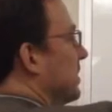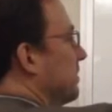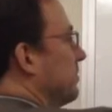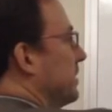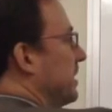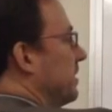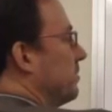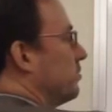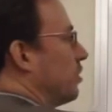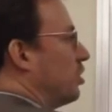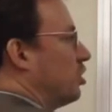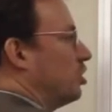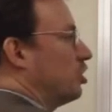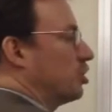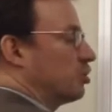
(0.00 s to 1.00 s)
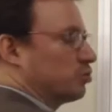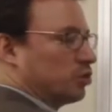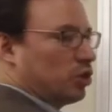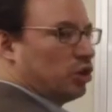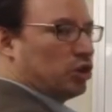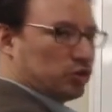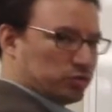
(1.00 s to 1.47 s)
to be wrong.
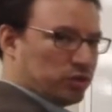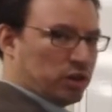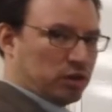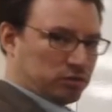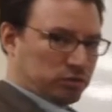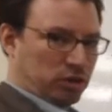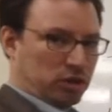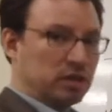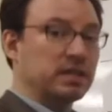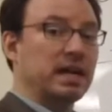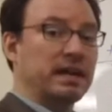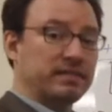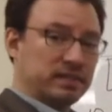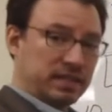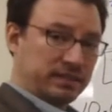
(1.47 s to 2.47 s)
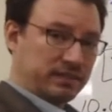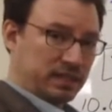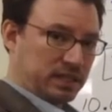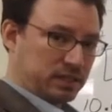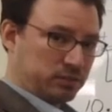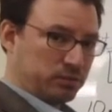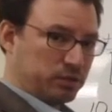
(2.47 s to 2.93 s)
Have to have
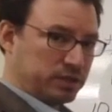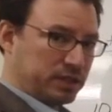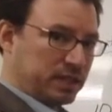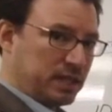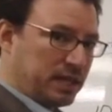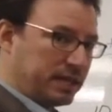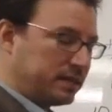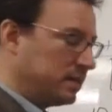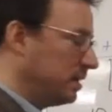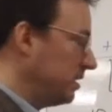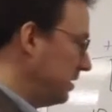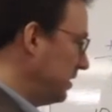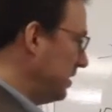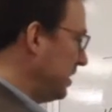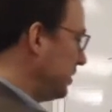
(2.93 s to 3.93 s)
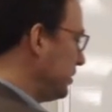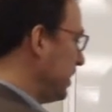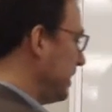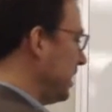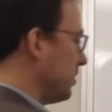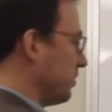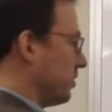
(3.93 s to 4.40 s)
decimals in line. Let's try
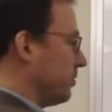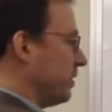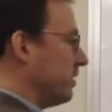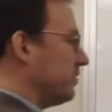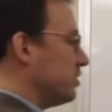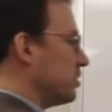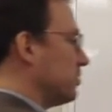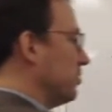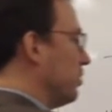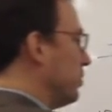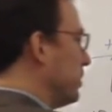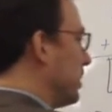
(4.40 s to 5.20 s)
another one. What if there's more